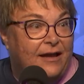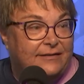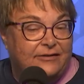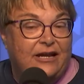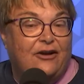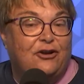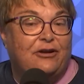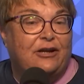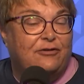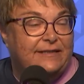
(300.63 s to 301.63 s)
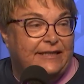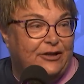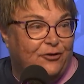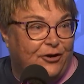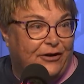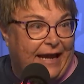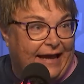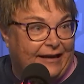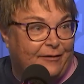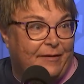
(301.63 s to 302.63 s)
So now you're increasing your
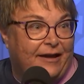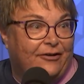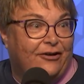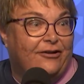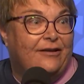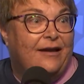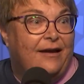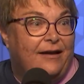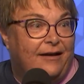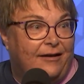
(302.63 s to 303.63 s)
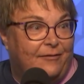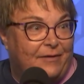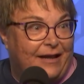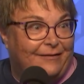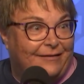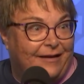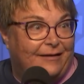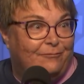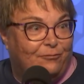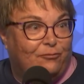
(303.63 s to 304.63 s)
organic matter um, and
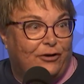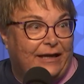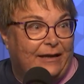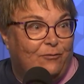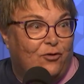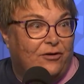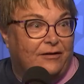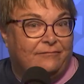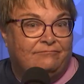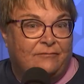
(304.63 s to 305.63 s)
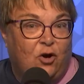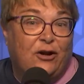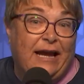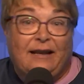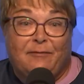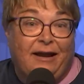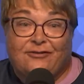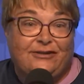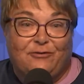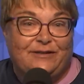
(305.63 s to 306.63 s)
and bringing more organic matter
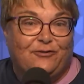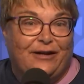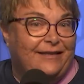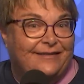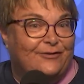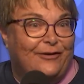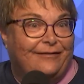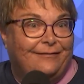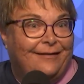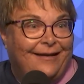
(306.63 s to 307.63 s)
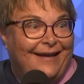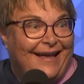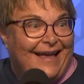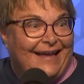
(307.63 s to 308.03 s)
is always great in the soil. Mm-hmm.